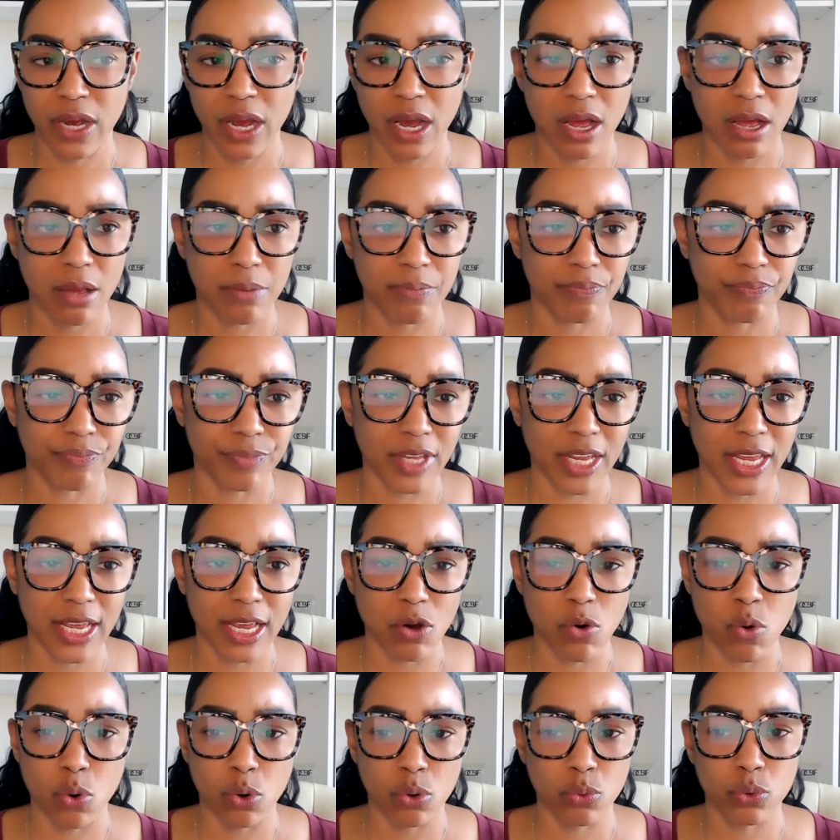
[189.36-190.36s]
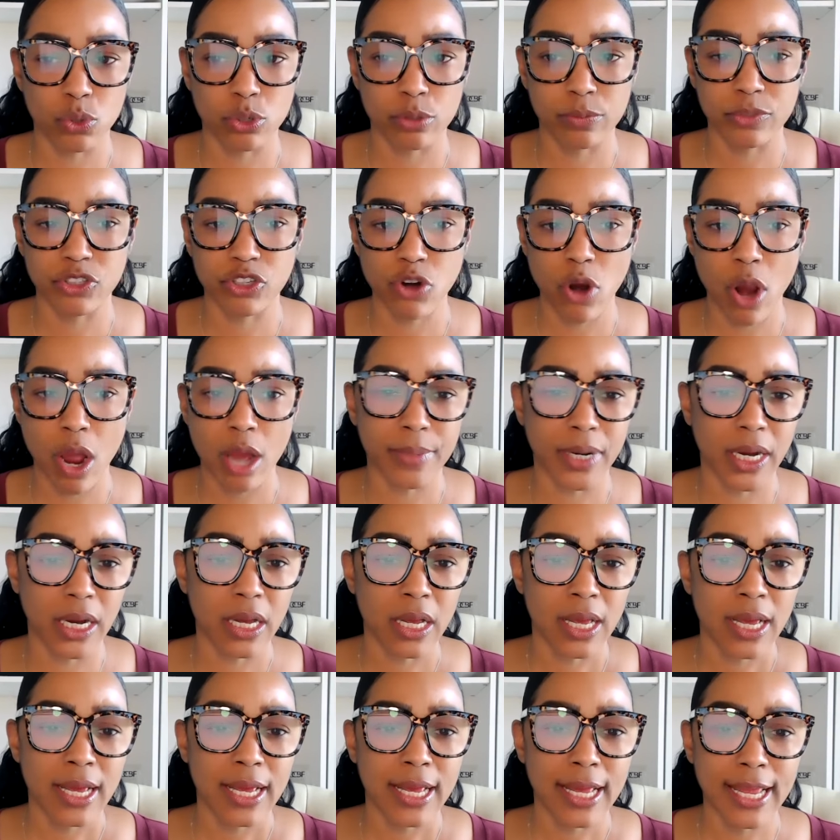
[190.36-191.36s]
um, in courtroom drama.
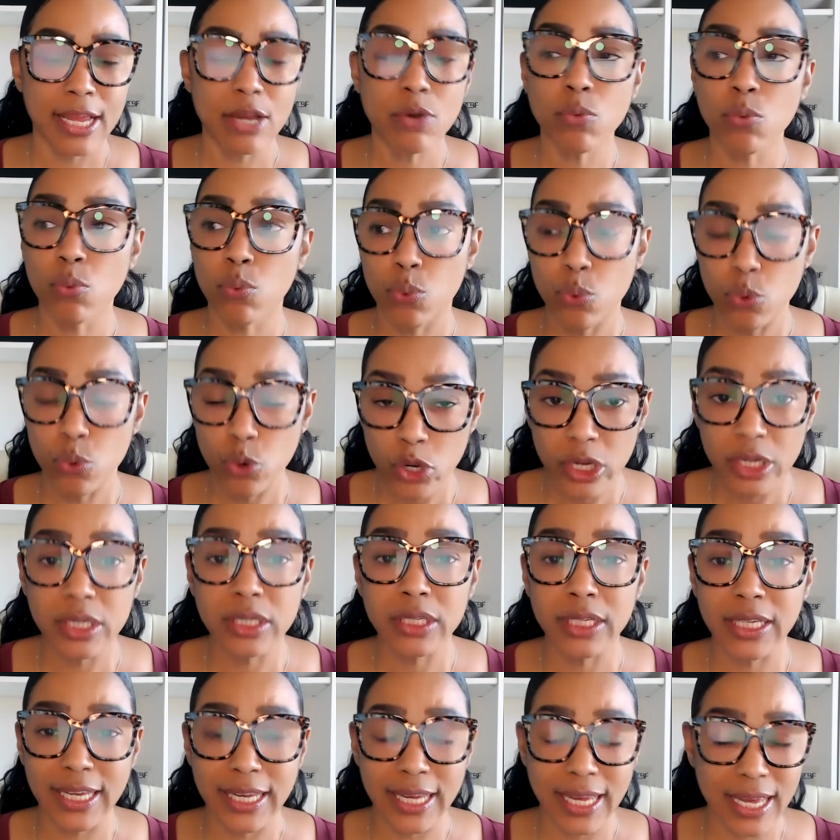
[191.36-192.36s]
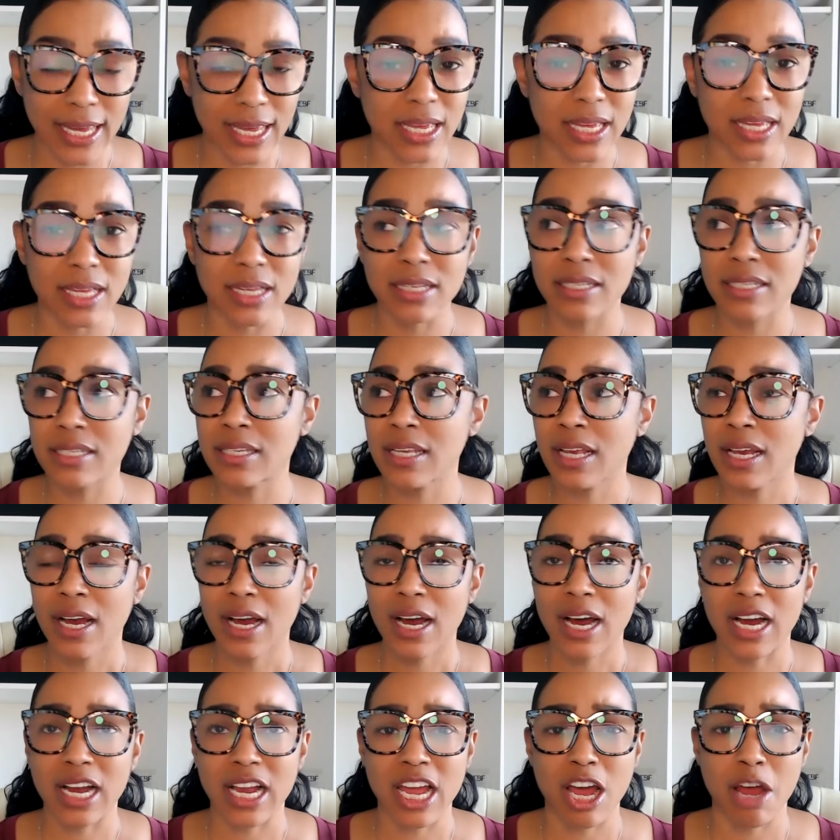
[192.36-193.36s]
It really is
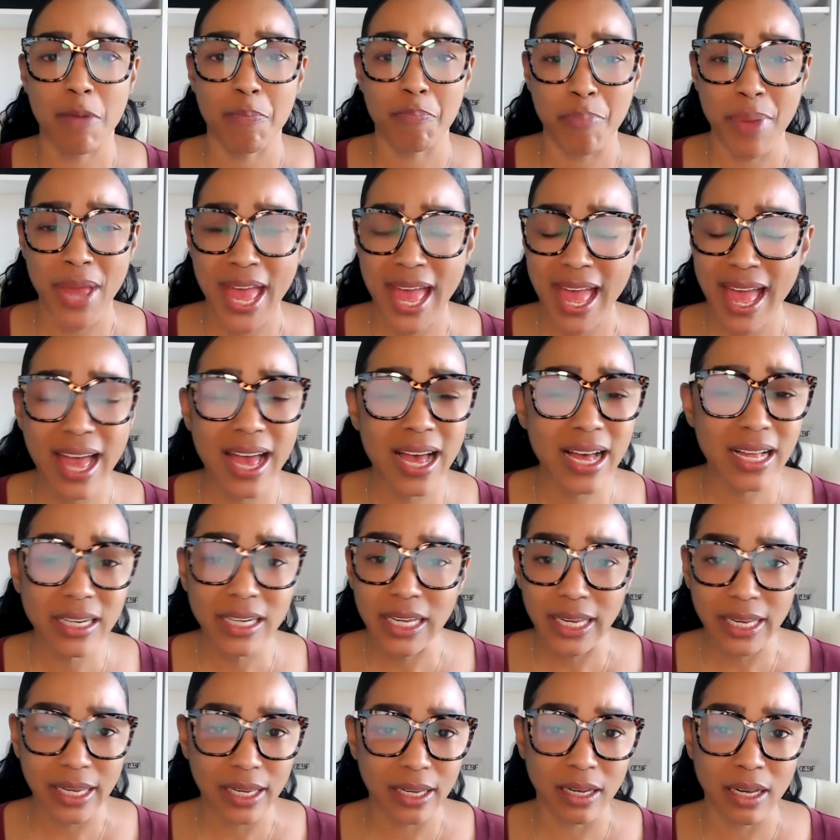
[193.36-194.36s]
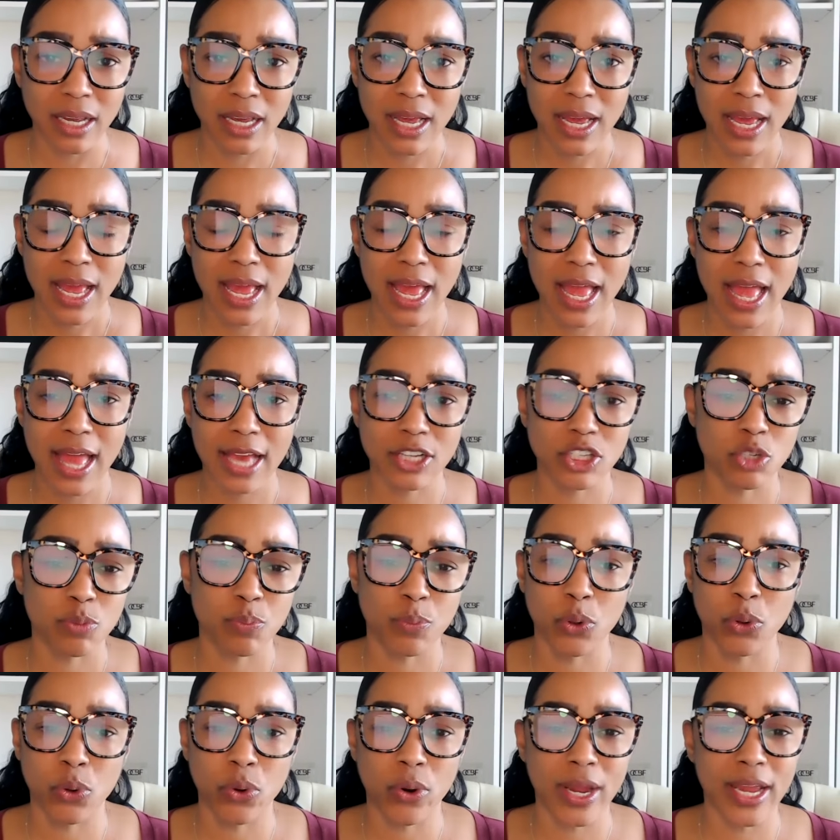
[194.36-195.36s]
a compelling
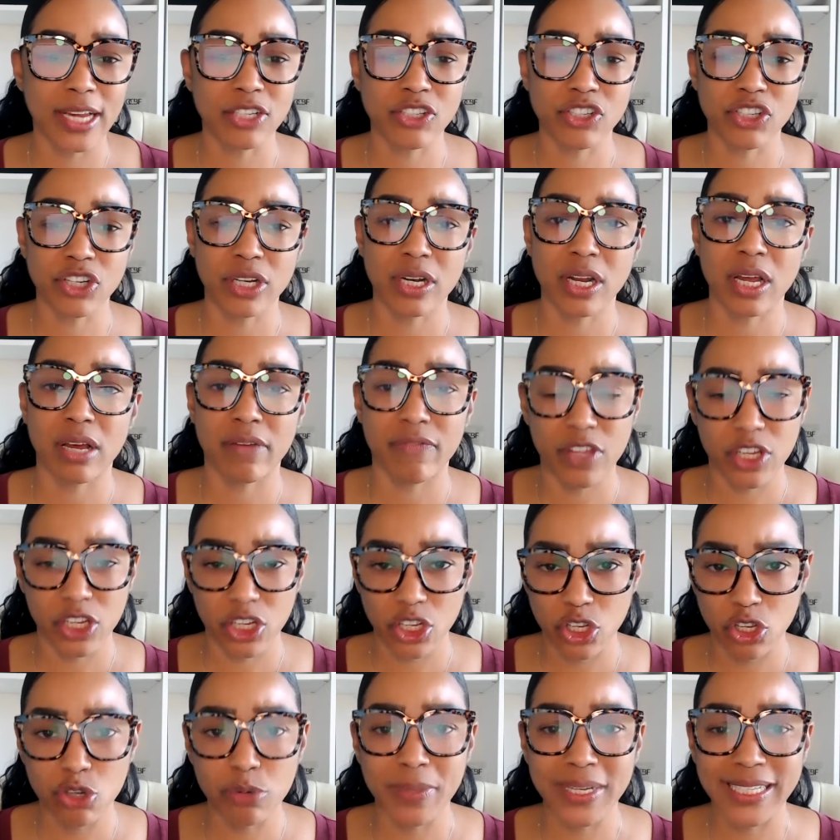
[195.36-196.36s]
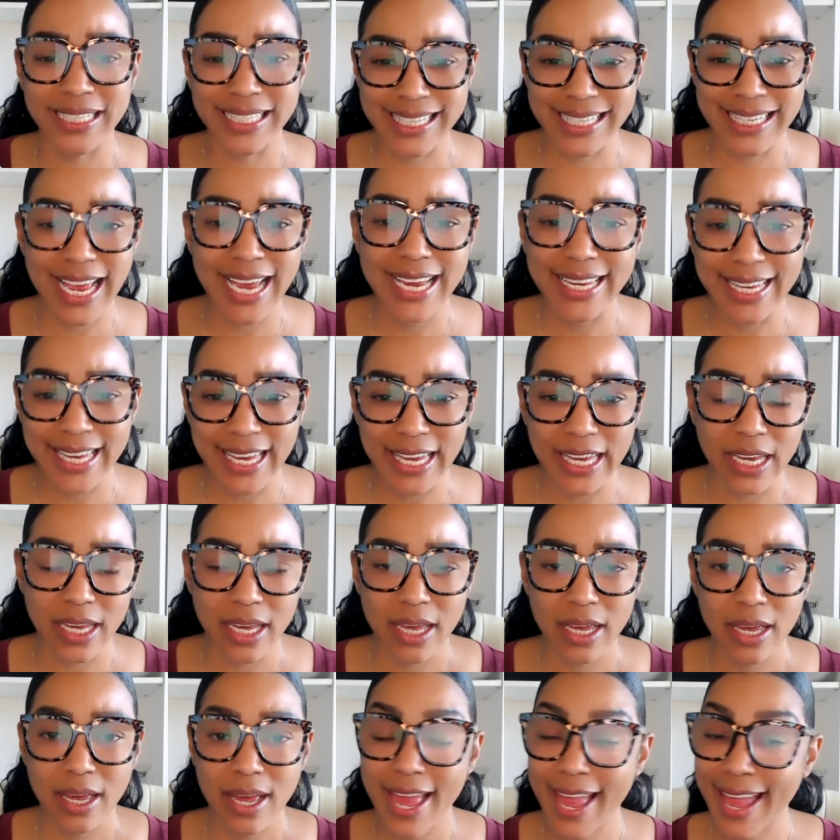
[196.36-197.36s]
exploration of the human psyche
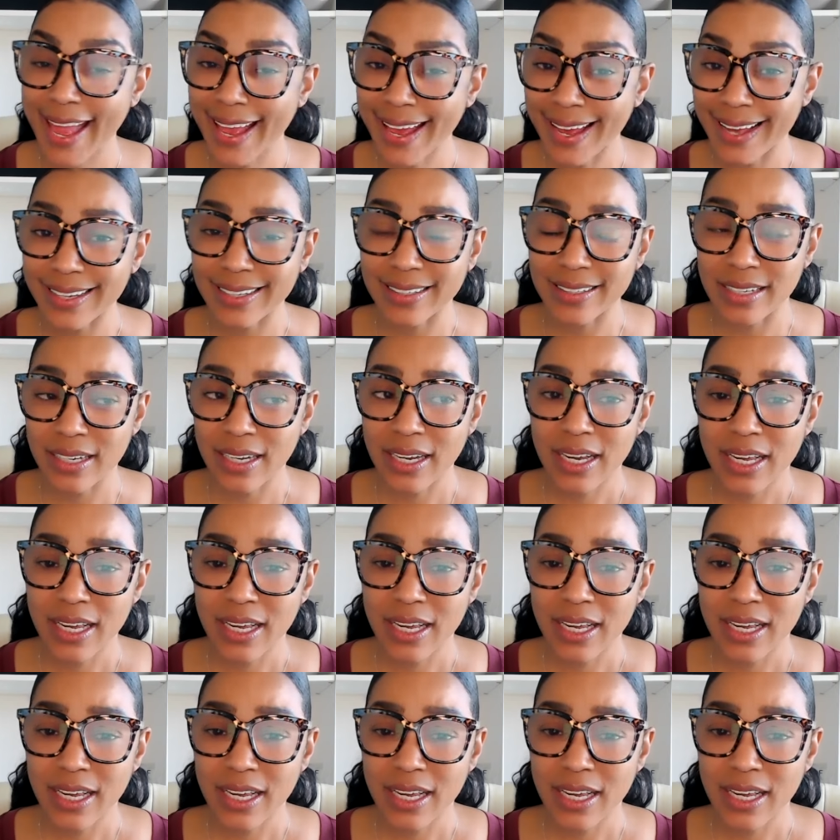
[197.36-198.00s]
and